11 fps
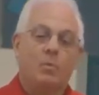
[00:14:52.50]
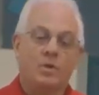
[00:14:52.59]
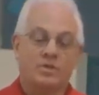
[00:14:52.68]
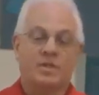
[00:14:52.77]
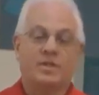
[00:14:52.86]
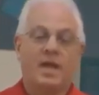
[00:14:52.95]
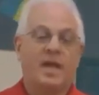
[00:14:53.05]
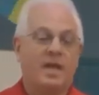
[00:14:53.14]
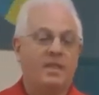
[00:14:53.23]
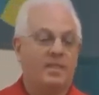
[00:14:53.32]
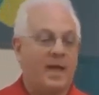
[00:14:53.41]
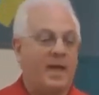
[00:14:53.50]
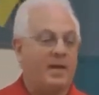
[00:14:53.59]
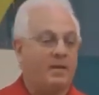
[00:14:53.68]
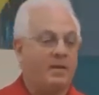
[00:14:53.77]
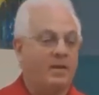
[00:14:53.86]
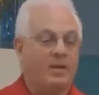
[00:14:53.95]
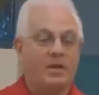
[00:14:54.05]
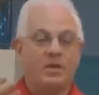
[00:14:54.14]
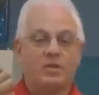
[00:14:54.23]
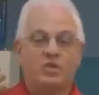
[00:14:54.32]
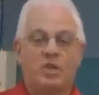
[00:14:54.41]
was the day that
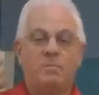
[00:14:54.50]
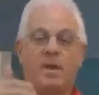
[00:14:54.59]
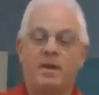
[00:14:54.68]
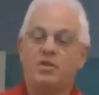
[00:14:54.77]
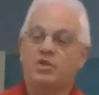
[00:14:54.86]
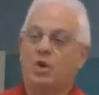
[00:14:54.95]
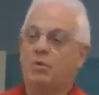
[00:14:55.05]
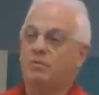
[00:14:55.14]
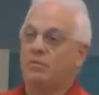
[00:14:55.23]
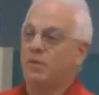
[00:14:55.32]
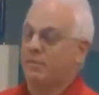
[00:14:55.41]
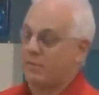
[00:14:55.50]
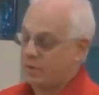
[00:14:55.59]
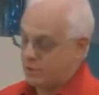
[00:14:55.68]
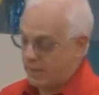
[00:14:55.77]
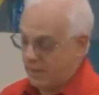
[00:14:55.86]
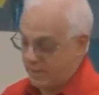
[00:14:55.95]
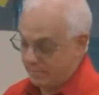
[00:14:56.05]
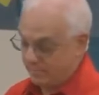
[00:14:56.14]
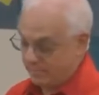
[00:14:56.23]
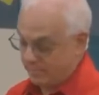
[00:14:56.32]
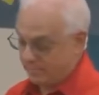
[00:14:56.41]
she met Joan for the first time.
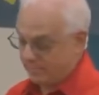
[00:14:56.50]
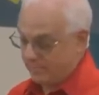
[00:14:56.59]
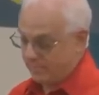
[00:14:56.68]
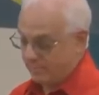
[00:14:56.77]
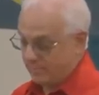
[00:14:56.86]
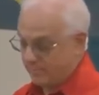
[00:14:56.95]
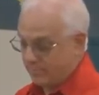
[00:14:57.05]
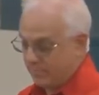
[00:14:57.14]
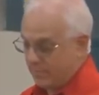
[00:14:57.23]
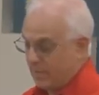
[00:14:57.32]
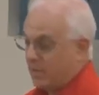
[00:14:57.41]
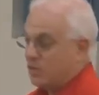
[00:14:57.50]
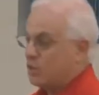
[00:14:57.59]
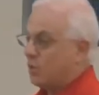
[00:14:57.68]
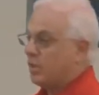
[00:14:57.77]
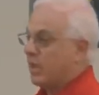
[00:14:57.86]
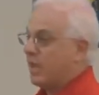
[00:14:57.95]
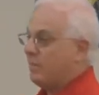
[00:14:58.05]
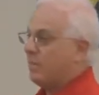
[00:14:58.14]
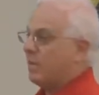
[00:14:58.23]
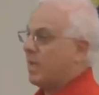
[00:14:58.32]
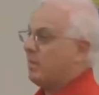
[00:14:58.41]
Joan
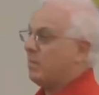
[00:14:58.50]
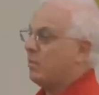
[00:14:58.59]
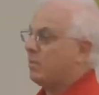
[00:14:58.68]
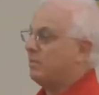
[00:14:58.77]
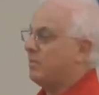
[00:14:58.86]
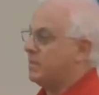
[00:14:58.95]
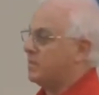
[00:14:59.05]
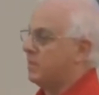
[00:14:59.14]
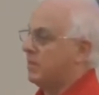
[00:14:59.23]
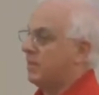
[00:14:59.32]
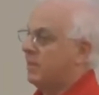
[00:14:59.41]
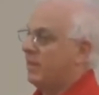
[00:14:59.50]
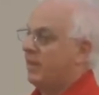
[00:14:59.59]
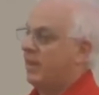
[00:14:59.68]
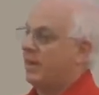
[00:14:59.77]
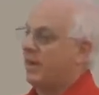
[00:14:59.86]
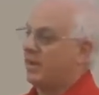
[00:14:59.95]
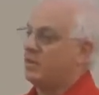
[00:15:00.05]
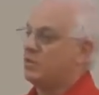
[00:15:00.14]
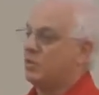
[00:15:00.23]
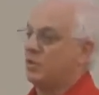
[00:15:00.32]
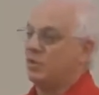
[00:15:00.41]
came, came over to visit, and I
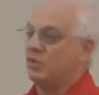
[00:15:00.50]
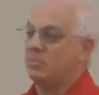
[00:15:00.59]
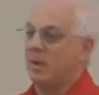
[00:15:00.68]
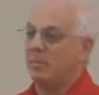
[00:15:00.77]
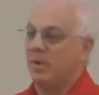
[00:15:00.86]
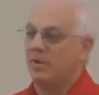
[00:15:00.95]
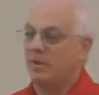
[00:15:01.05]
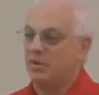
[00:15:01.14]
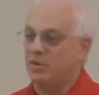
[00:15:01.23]
introduced my mother